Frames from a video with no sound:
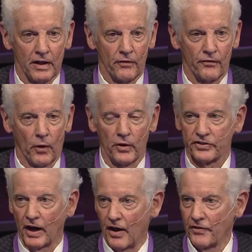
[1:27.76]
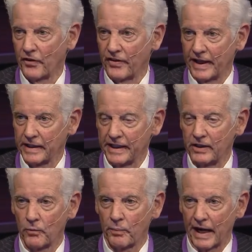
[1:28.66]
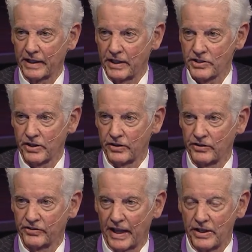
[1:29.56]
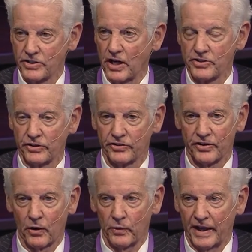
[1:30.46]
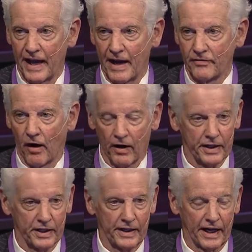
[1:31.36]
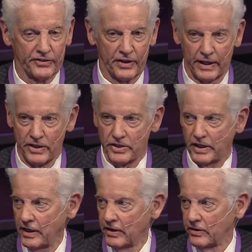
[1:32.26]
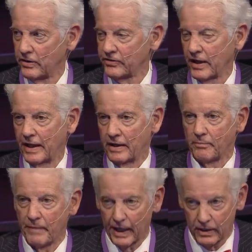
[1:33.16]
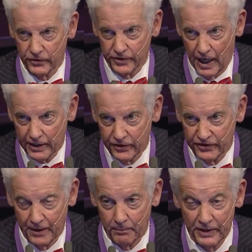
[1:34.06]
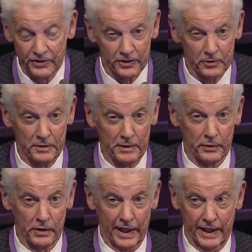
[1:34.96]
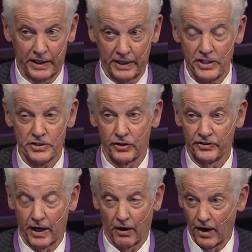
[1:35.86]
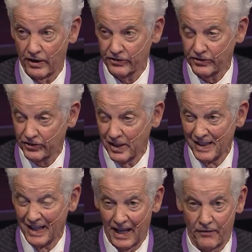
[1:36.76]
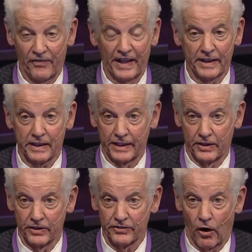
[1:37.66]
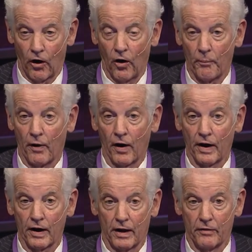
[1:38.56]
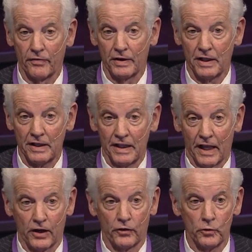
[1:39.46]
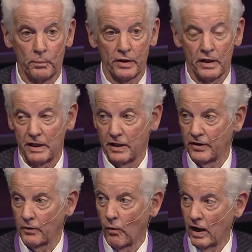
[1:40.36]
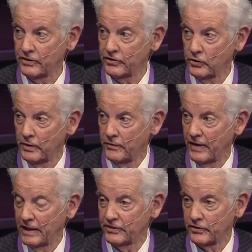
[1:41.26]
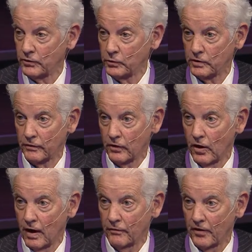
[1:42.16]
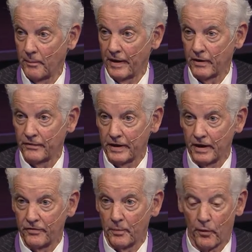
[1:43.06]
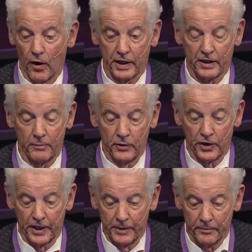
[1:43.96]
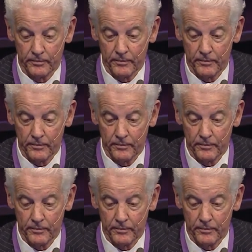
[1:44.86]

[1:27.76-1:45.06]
folks other than legal practitioners and judges, that we have architects and engineers and medical doctors and business people and teachers and artists and faith leaders, all part of a group that wants to advance the rule of law for the benefit of the broad community.